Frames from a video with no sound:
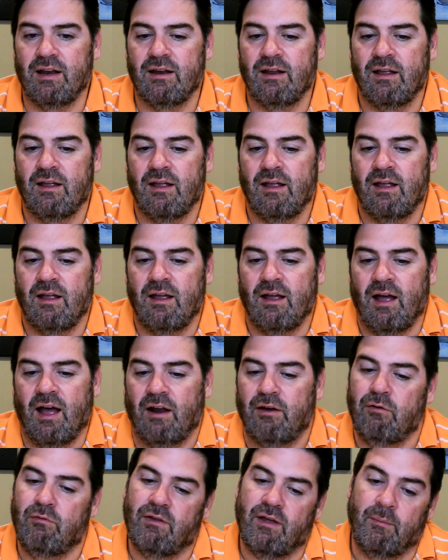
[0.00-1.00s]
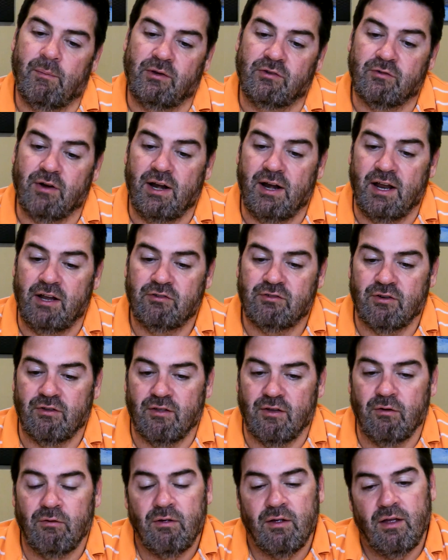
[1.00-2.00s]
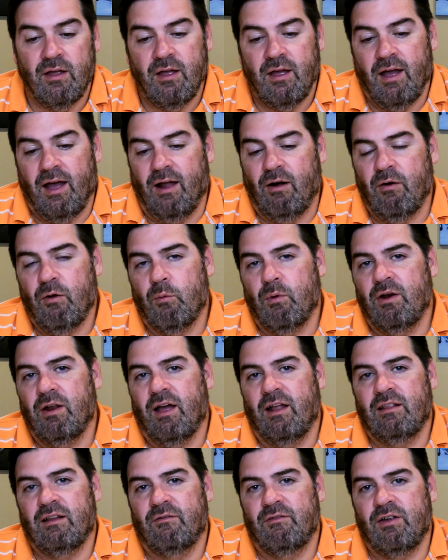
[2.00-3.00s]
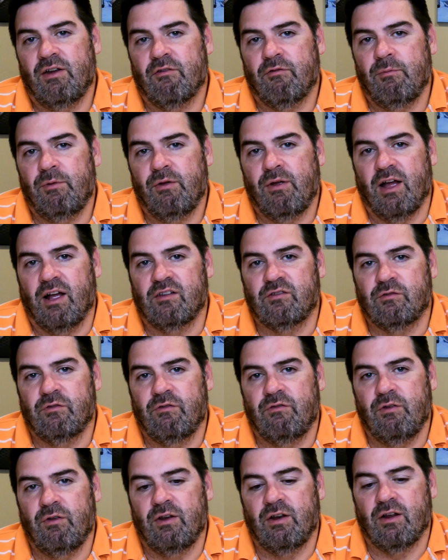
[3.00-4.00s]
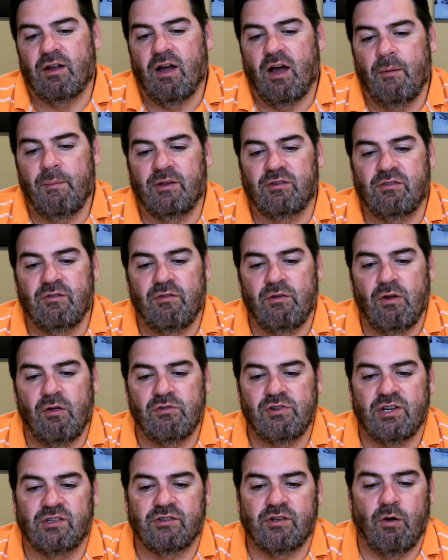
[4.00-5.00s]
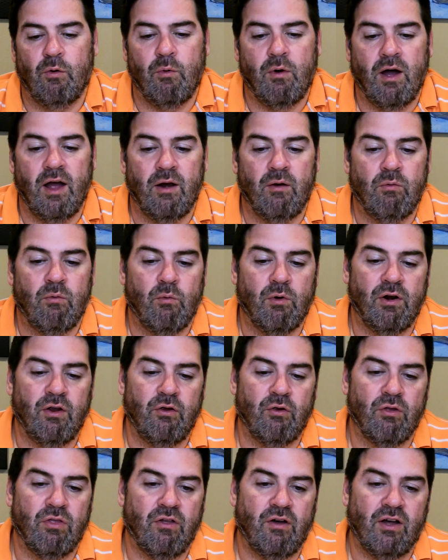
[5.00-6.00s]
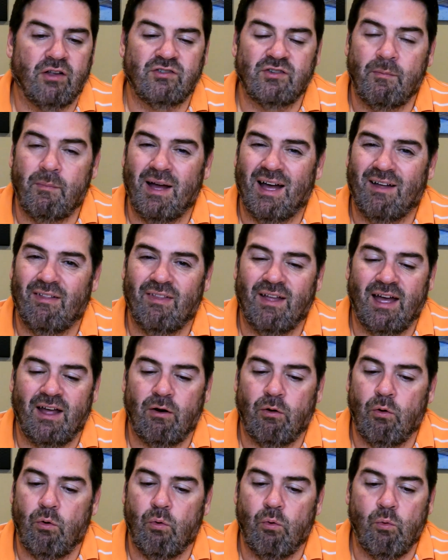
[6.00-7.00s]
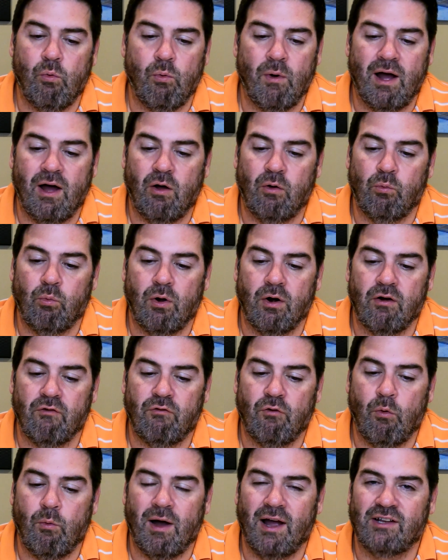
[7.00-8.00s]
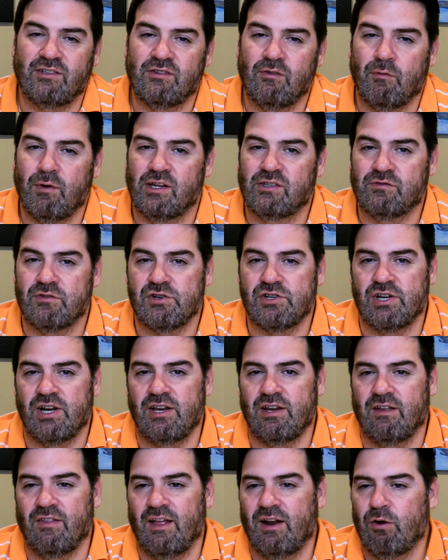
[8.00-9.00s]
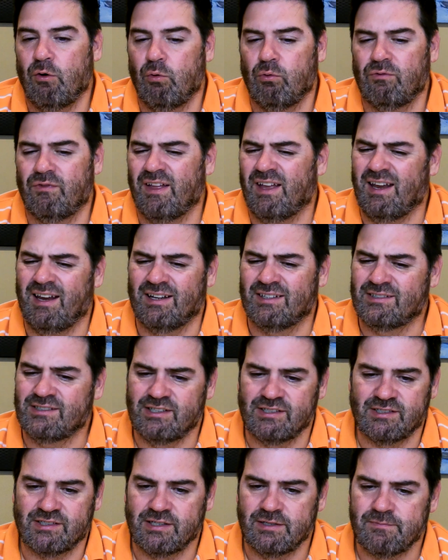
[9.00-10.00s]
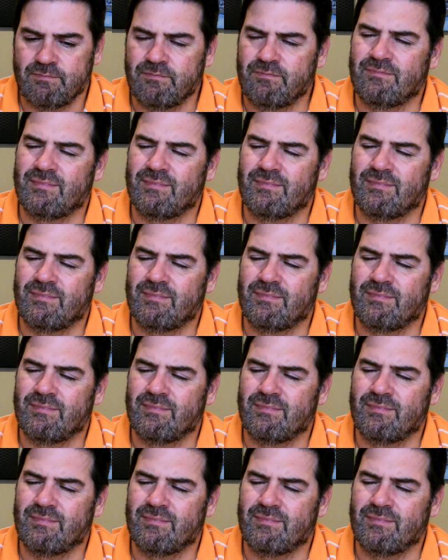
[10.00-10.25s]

it. He's a great dancer, though. I don't know. I'd love to hear from you guys. If you in the comments, if you know Jesco White, what are your thoughts about that whole Wild, Wonderful Whites of West Virginia? That whole thing is just,